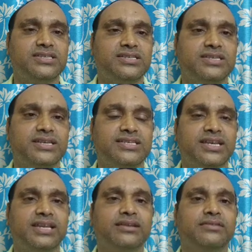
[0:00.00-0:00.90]

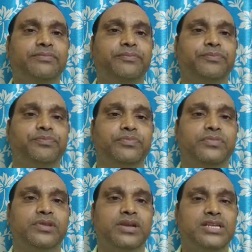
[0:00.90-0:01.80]
listening.
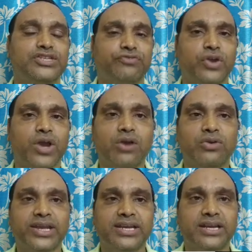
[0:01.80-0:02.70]
And if you have
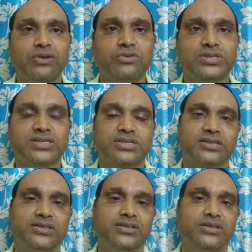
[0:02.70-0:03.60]
any doubts,
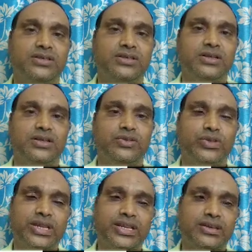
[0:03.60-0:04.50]
you
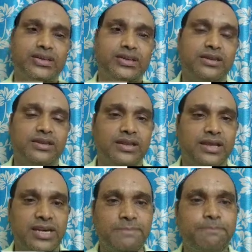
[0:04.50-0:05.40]
can
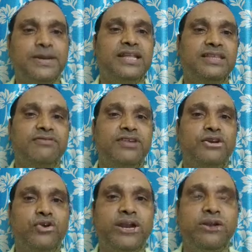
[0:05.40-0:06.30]
replay the
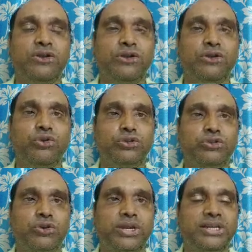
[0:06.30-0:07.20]
video and go
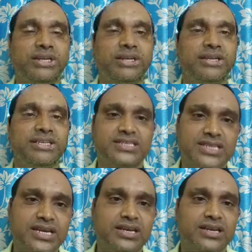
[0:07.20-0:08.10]
through it.
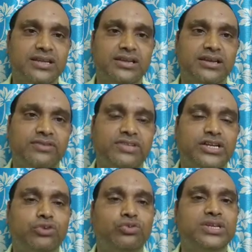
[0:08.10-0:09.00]
Still, if the
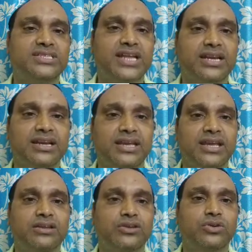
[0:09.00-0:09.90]
doubt is not clear,
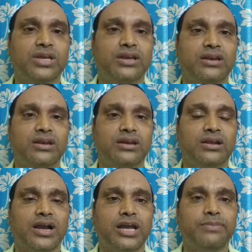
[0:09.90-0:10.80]
you can
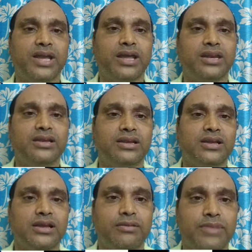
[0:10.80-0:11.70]
call me on
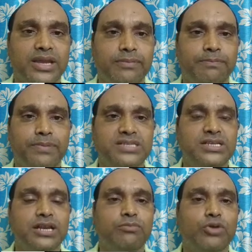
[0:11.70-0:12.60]
my
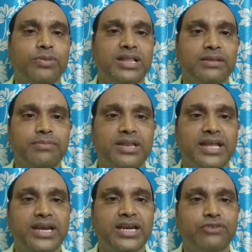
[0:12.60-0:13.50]
personal mobile number
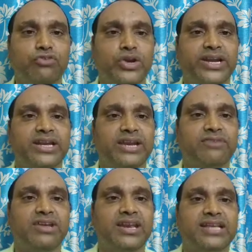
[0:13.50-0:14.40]

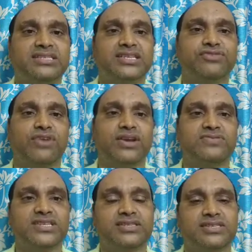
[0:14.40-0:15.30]

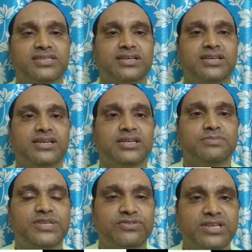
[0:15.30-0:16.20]
9848919656
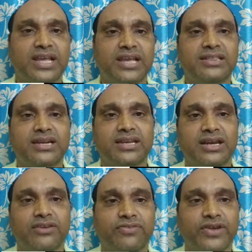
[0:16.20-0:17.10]
between 9:30
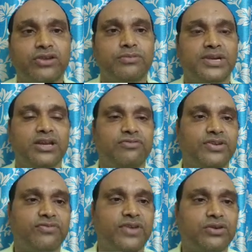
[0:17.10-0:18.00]
and 5, but after
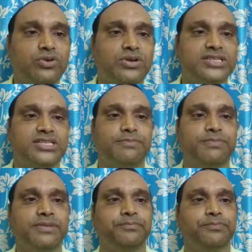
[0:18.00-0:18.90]
5 don't disturb
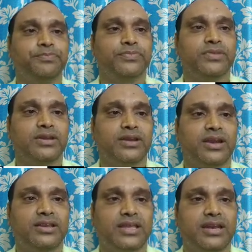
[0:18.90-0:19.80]
me.
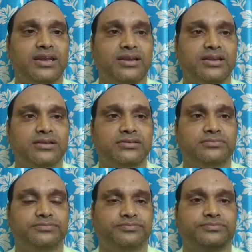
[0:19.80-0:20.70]
And then
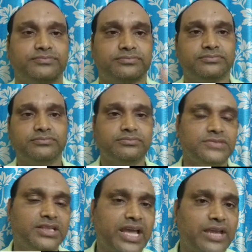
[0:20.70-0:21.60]

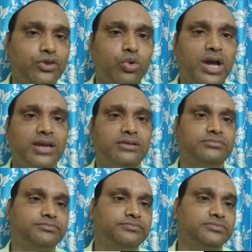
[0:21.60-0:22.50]
thank you all,
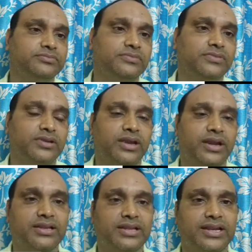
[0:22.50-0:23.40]
and
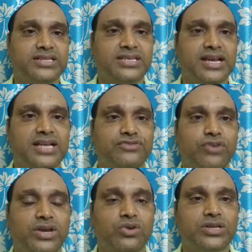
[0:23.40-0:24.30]
in the next class we are
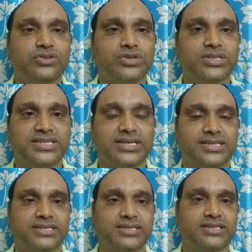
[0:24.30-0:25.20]
going to discuss